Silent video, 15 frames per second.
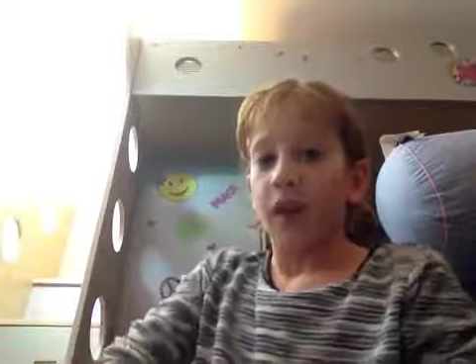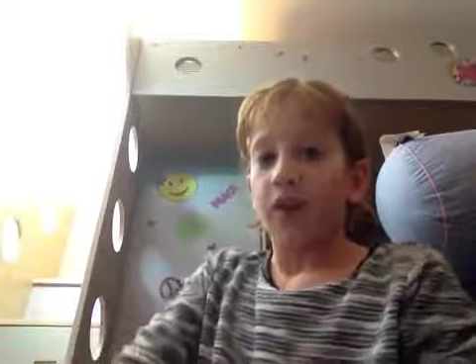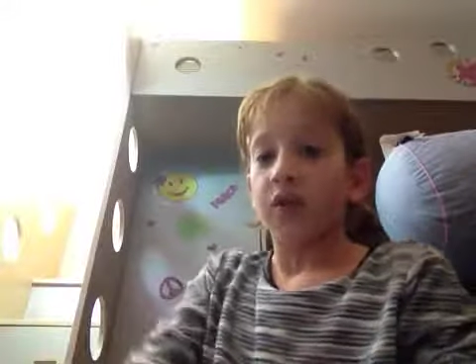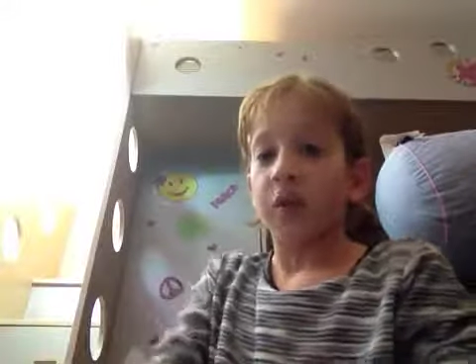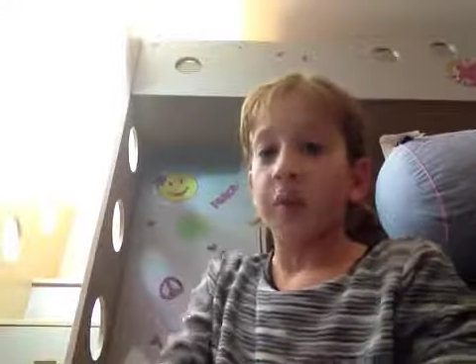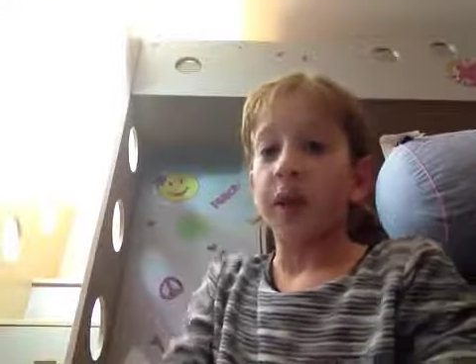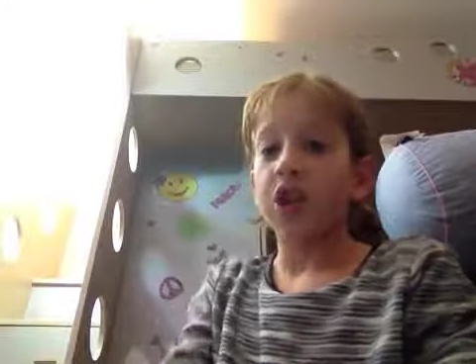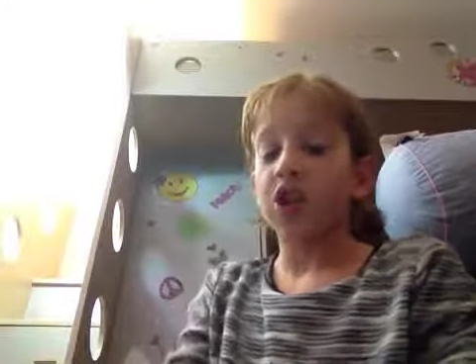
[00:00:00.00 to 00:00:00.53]
So
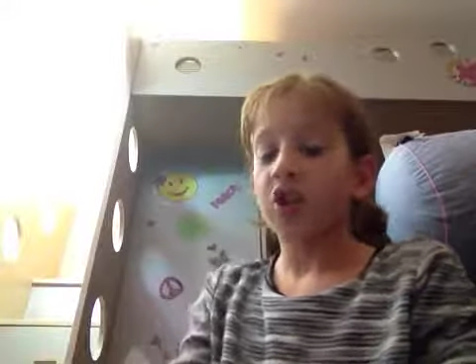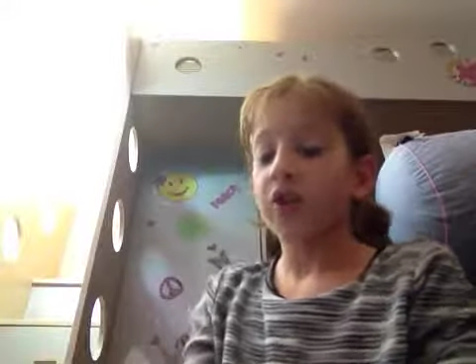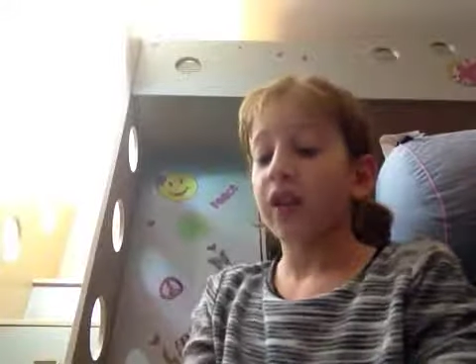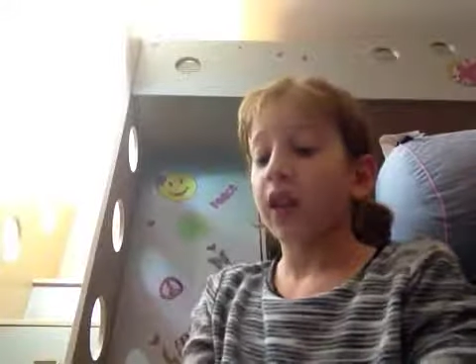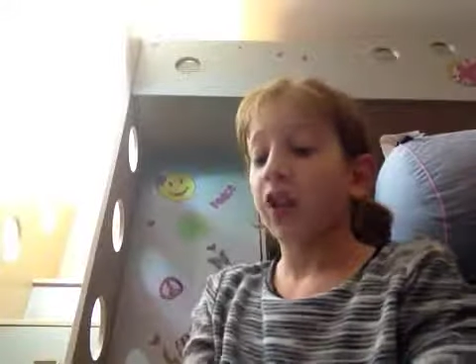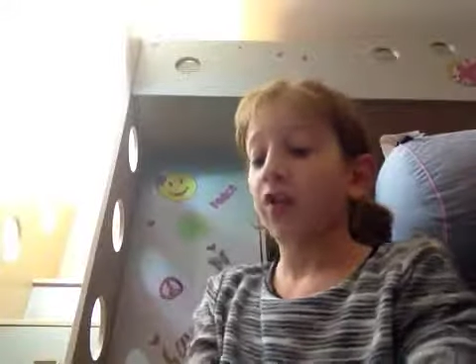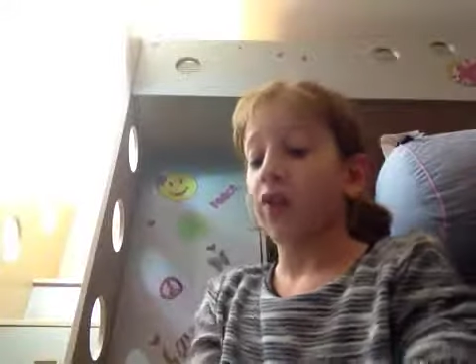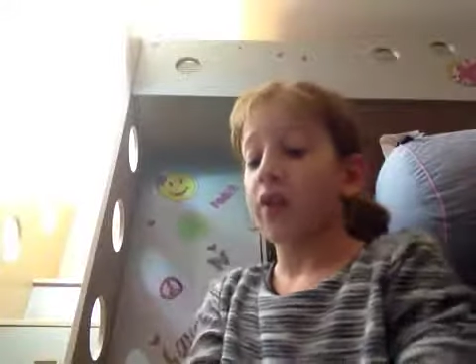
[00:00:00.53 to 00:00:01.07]
make sure
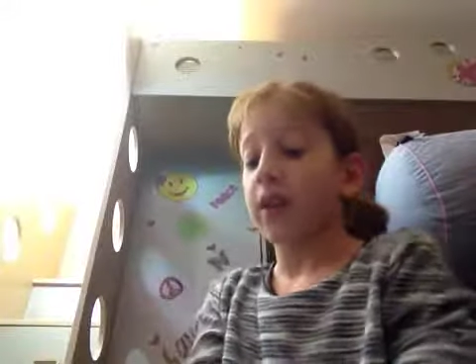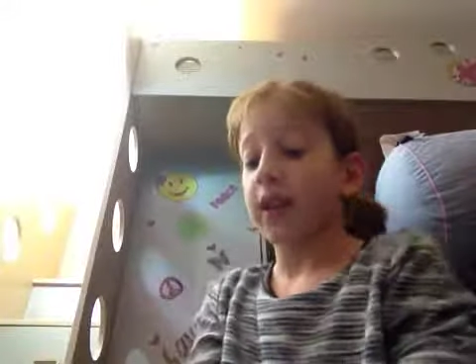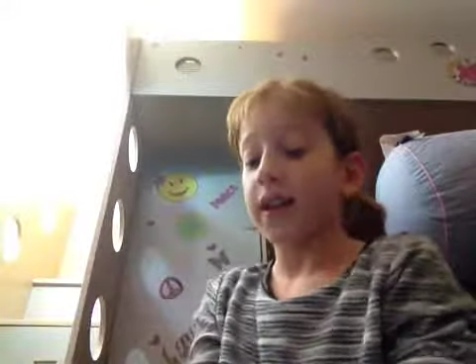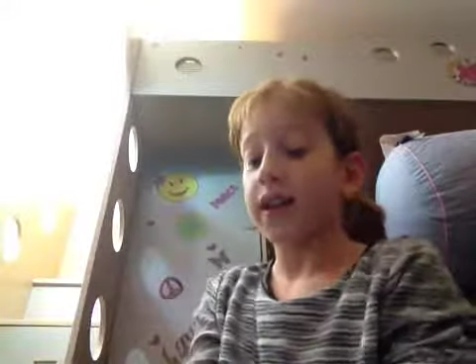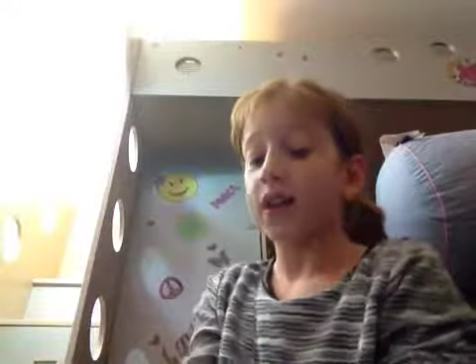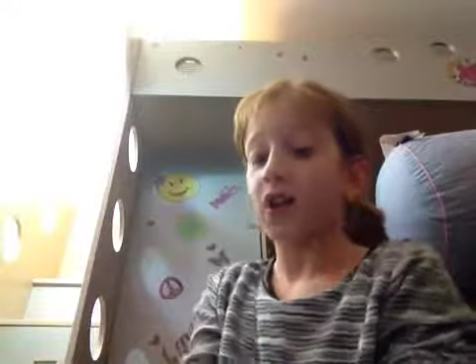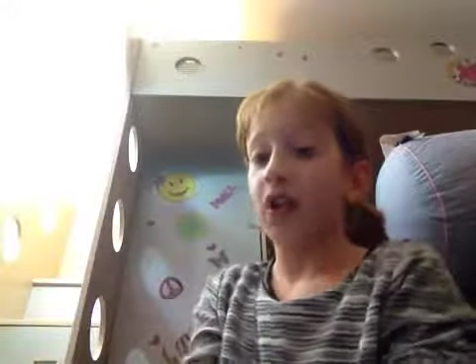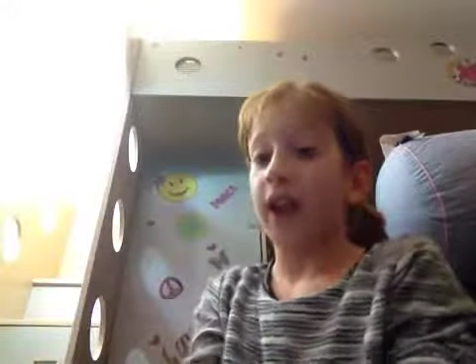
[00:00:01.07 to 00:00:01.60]
that you
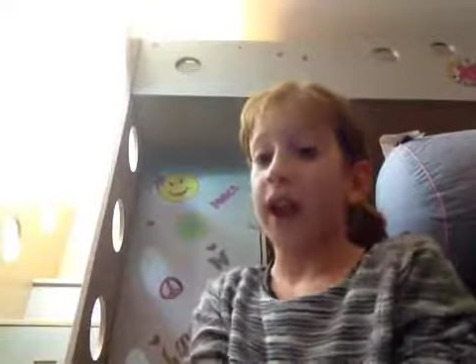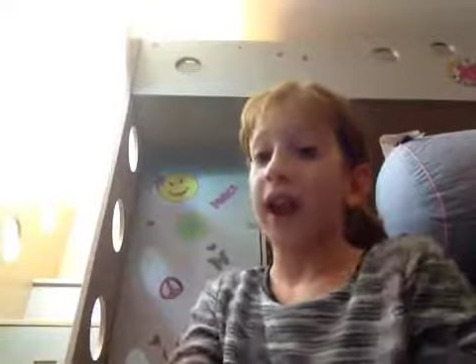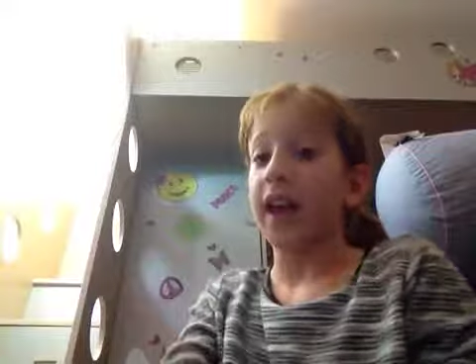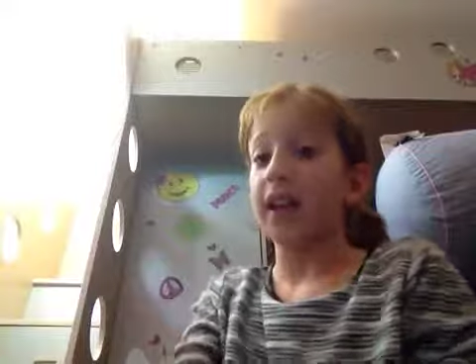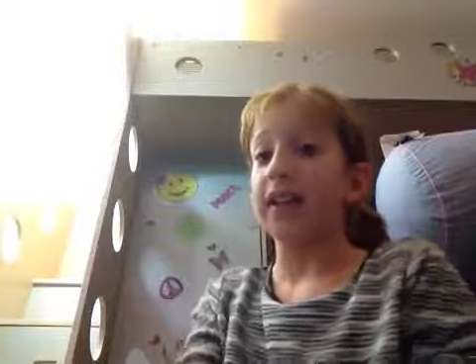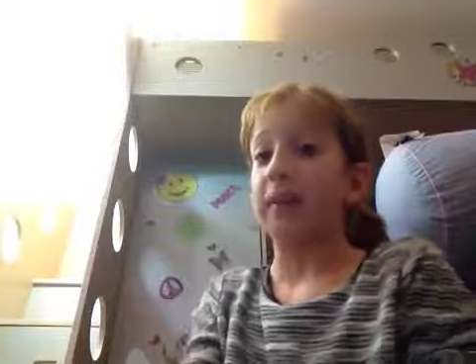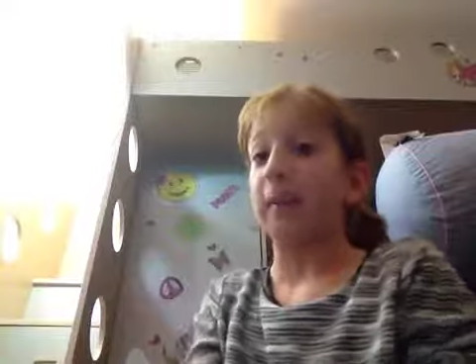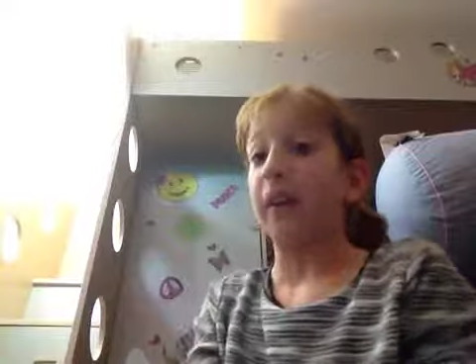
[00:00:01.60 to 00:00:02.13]
clean your
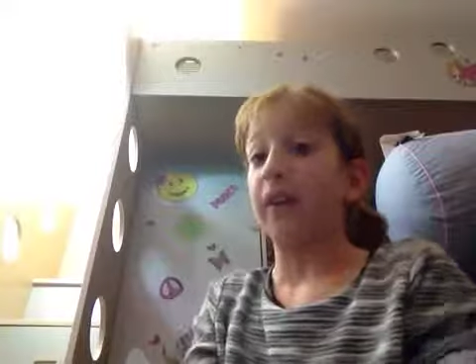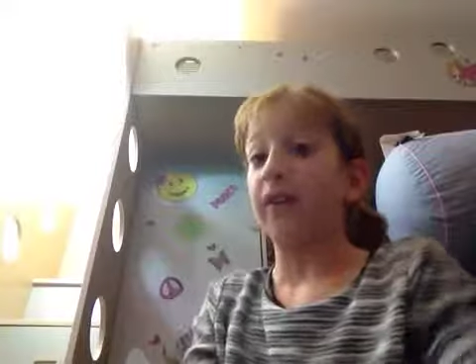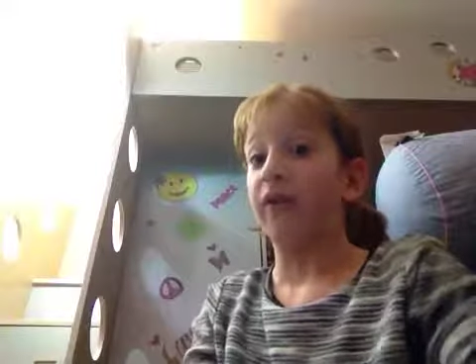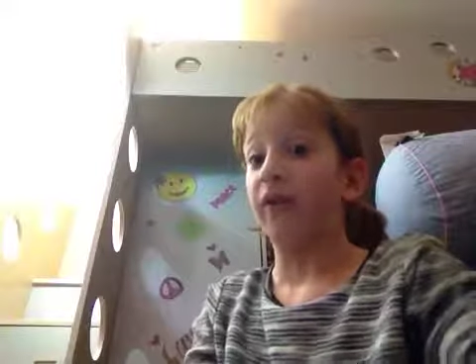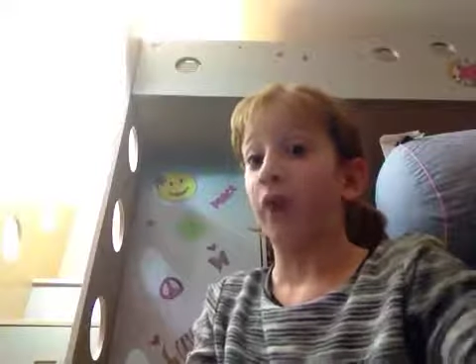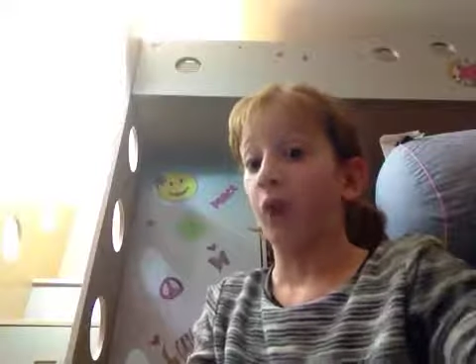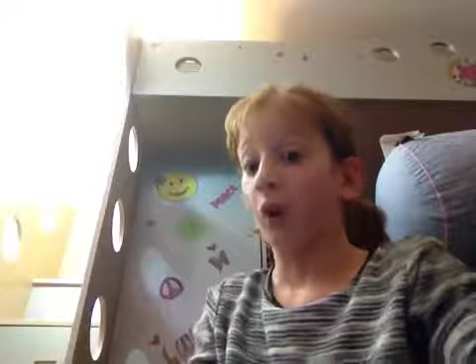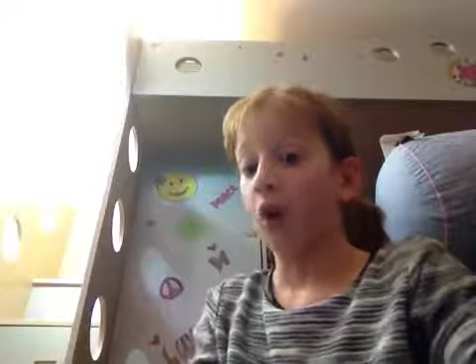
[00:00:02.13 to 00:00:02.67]
hands
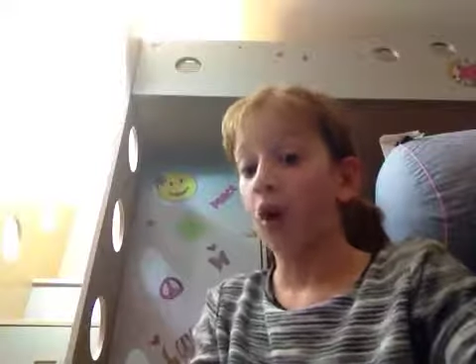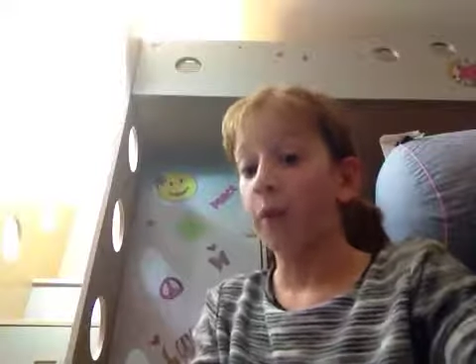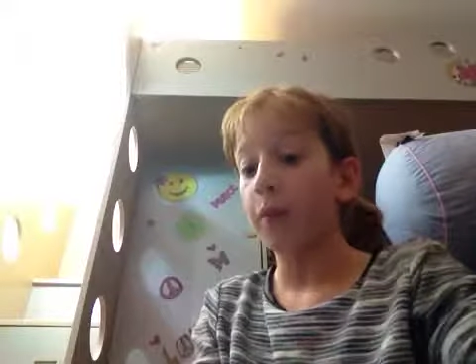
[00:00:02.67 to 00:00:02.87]
before